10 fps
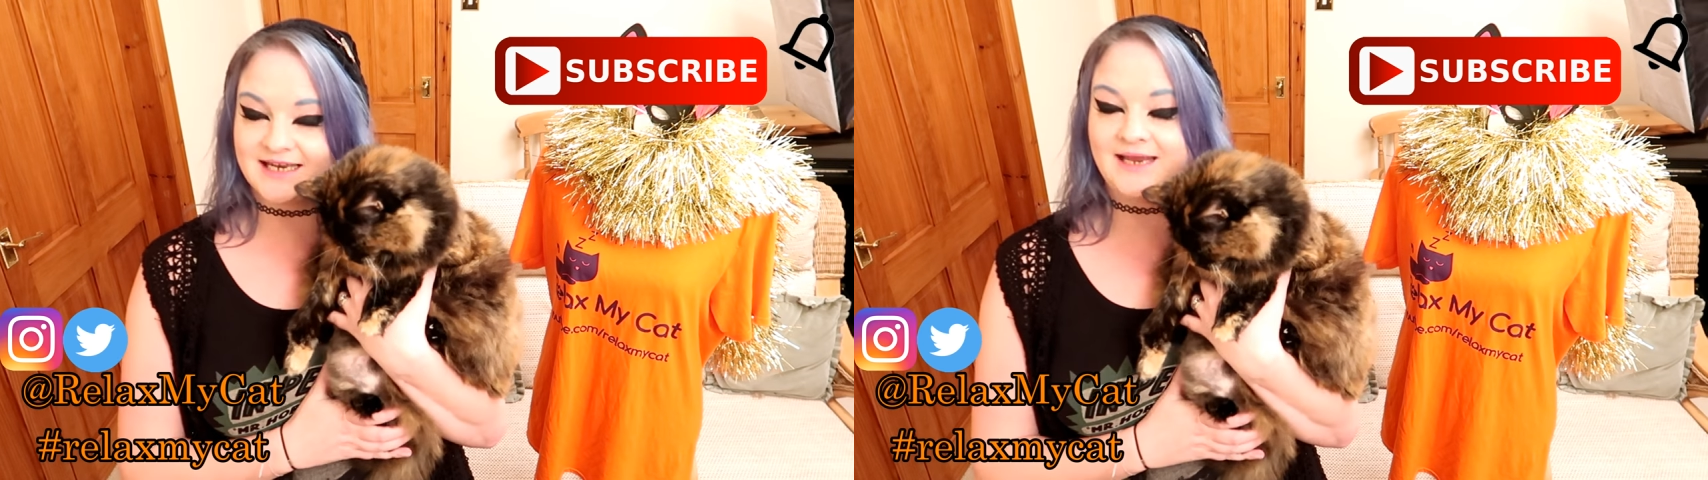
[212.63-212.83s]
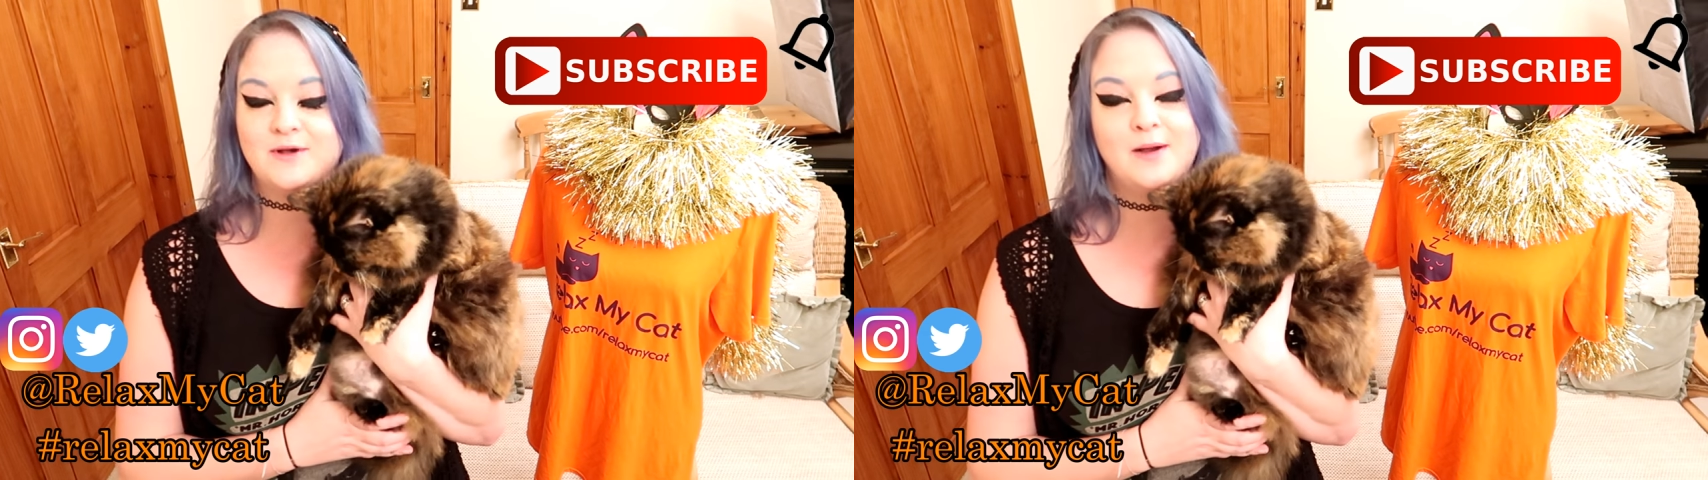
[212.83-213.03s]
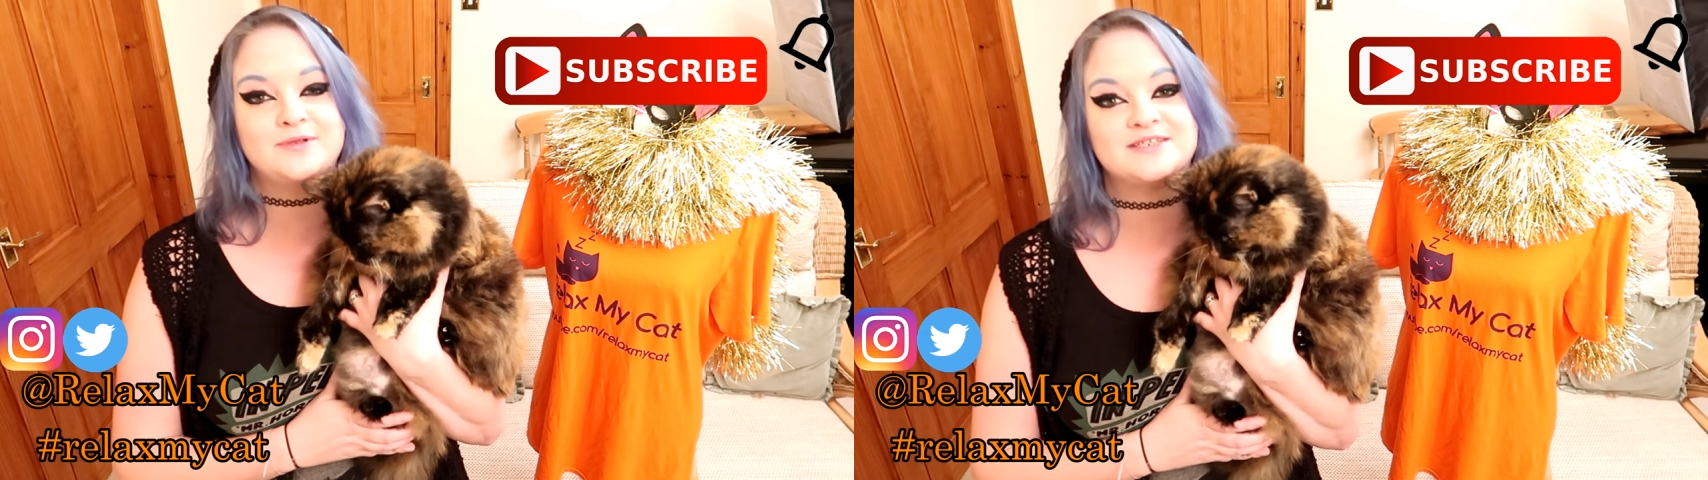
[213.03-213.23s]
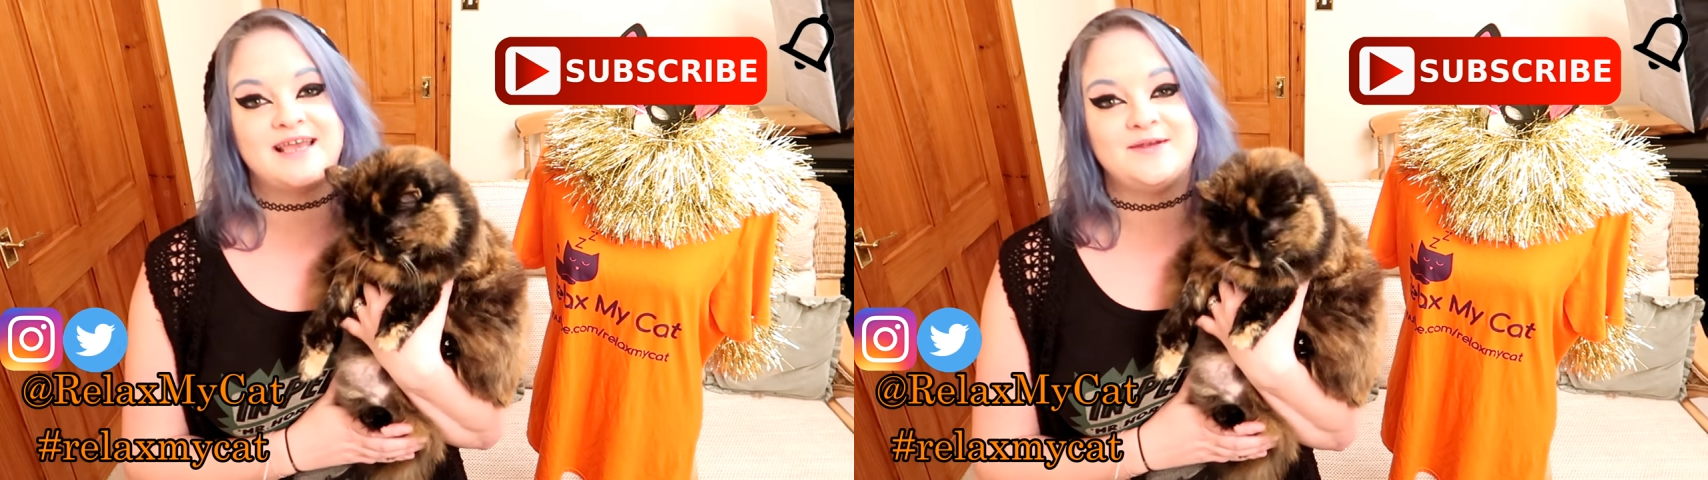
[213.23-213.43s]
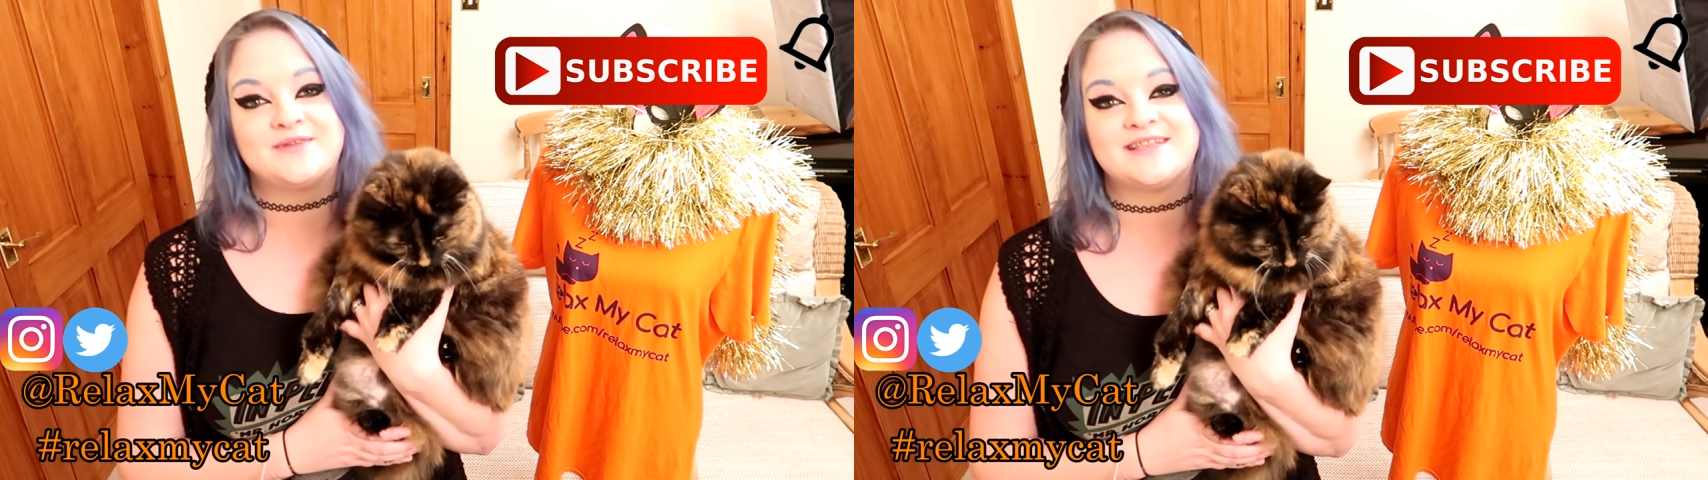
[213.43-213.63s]
to keep up to
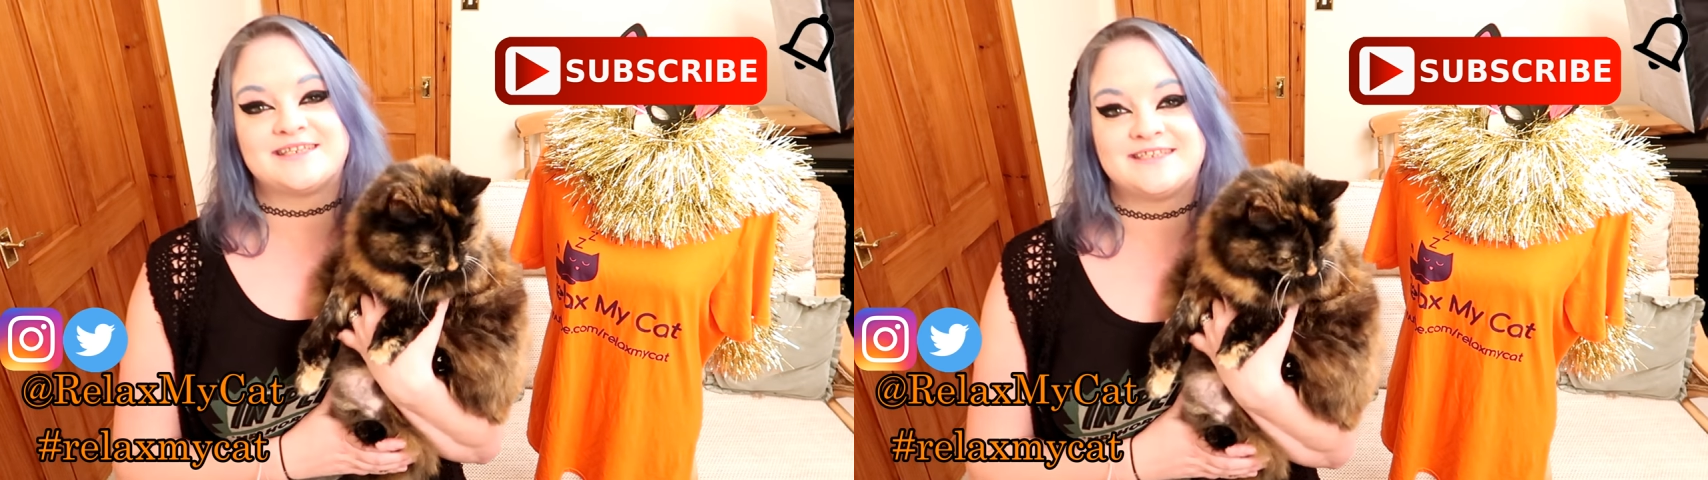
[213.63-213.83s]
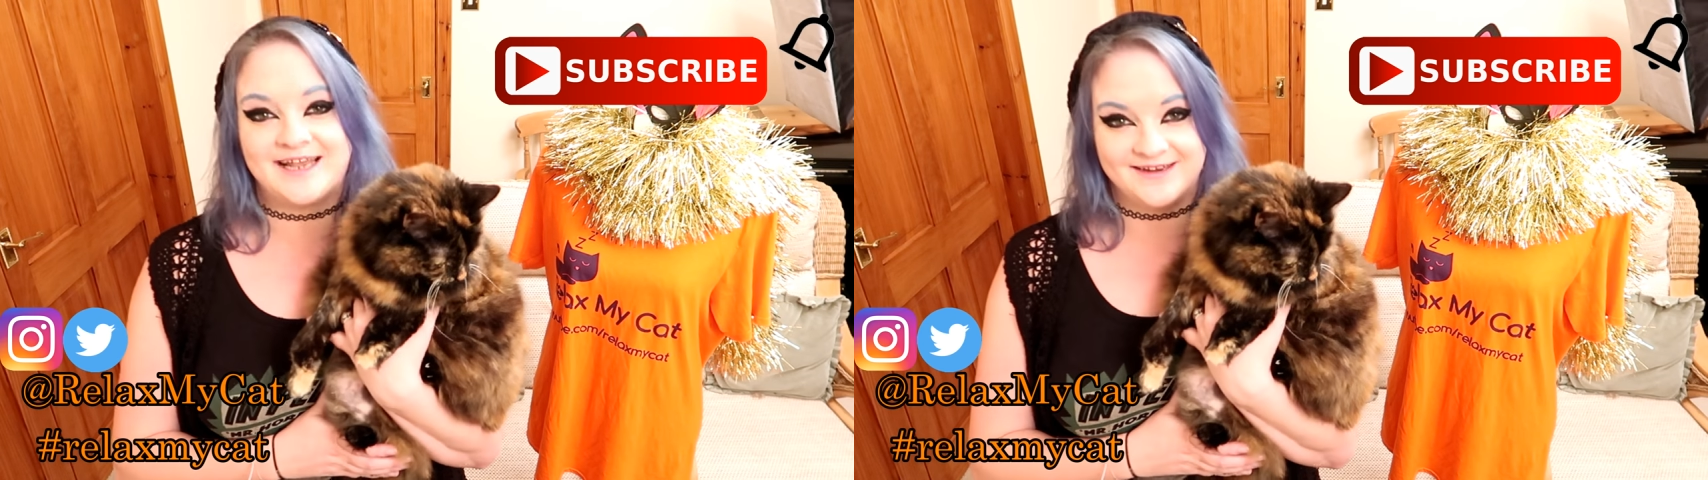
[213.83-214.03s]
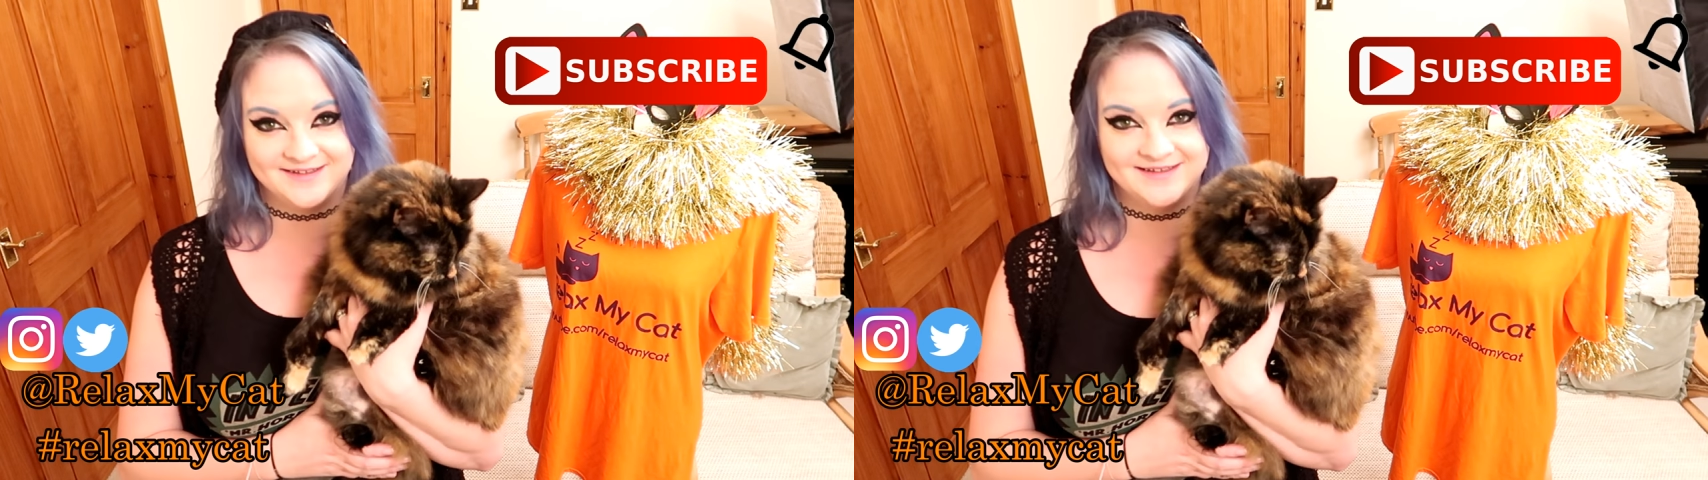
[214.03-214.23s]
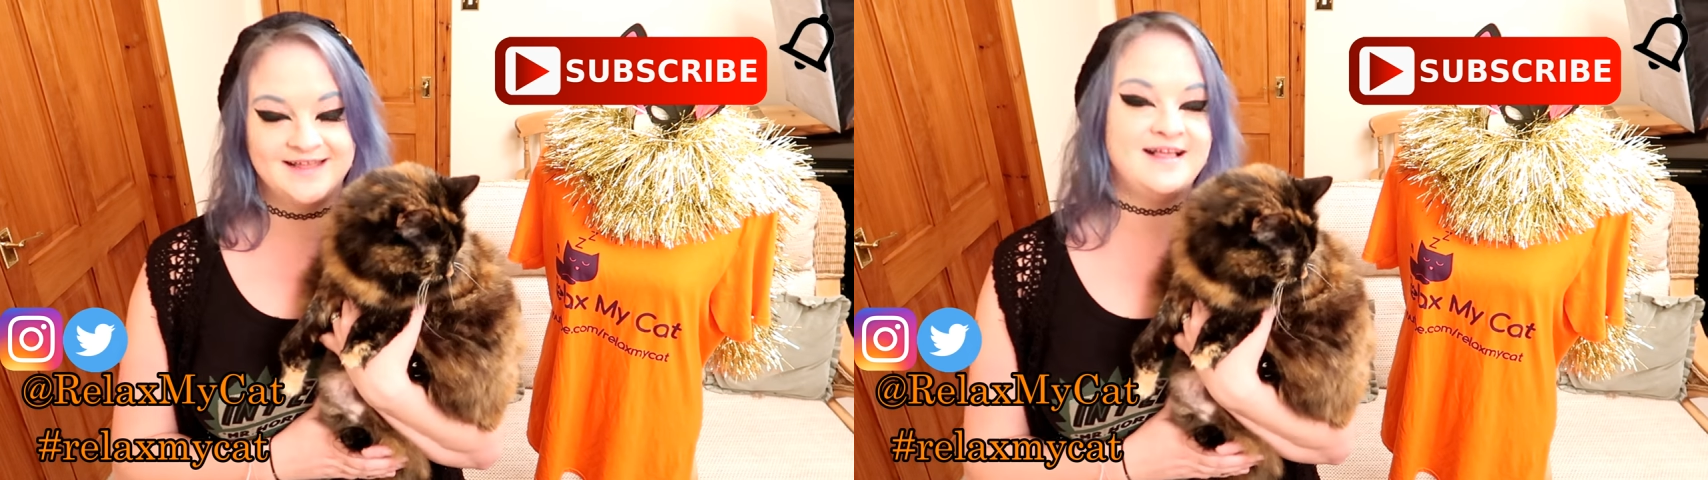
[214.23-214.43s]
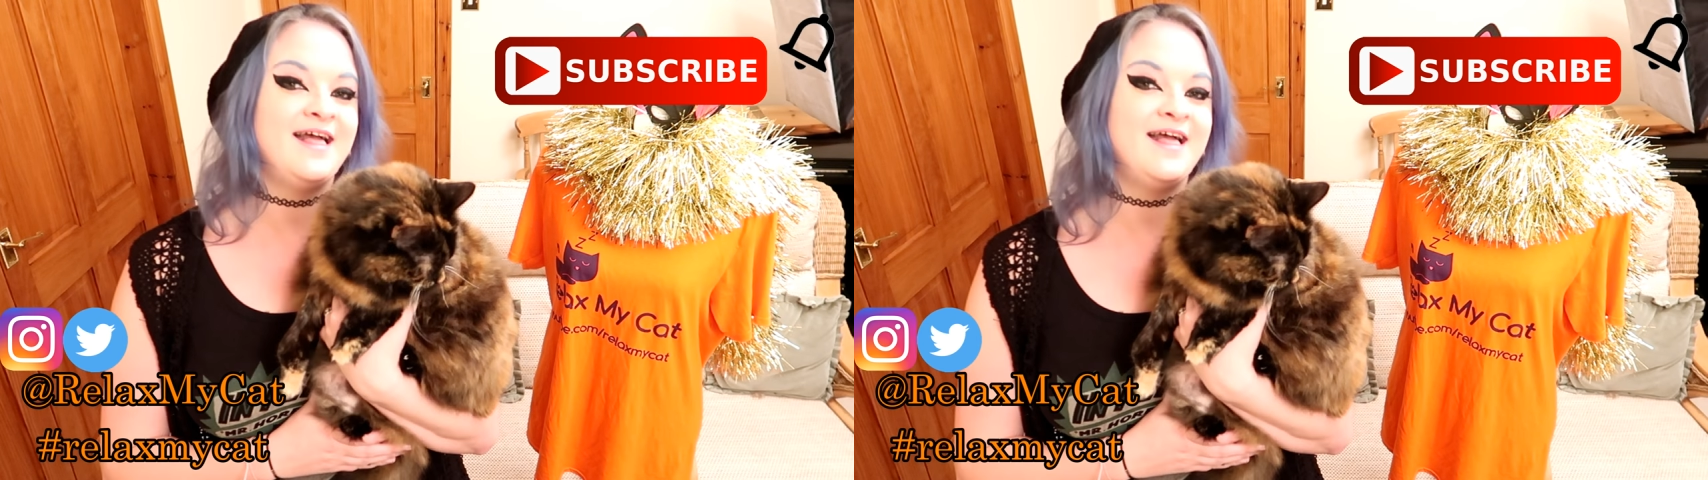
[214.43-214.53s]
date with this channel.